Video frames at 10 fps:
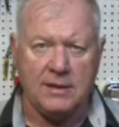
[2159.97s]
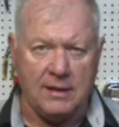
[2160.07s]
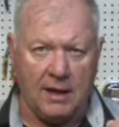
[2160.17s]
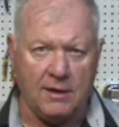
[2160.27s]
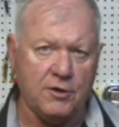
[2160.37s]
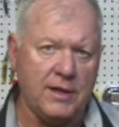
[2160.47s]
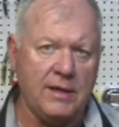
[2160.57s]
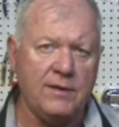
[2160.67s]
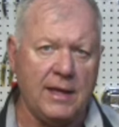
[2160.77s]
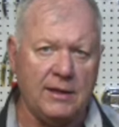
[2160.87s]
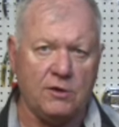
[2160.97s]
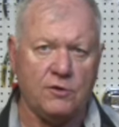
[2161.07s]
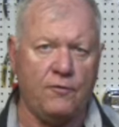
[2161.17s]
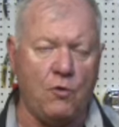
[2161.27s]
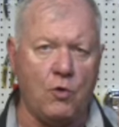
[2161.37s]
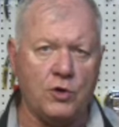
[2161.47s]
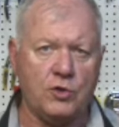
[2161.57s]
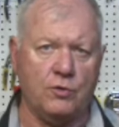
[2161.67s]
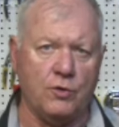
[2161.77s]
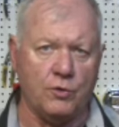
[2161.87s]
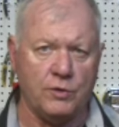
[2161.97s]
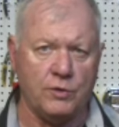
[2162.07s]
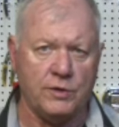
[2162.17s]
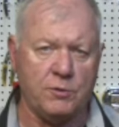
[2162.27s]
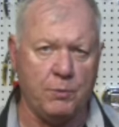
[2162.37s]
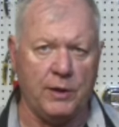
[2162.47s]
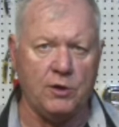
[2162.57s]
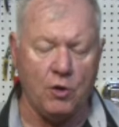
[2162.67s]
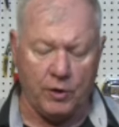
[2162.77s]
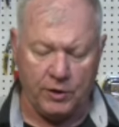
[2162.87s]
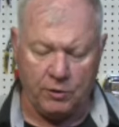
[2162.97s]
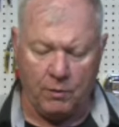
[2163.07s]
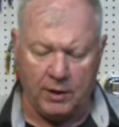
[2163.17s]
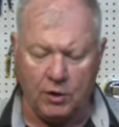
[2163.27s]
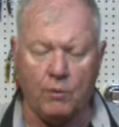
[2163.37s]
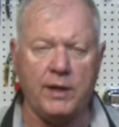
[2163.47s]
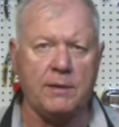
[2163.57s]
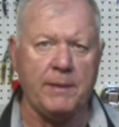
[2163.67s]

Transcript: underneath that, there's 4 screws that are spring loaded. You want to go in and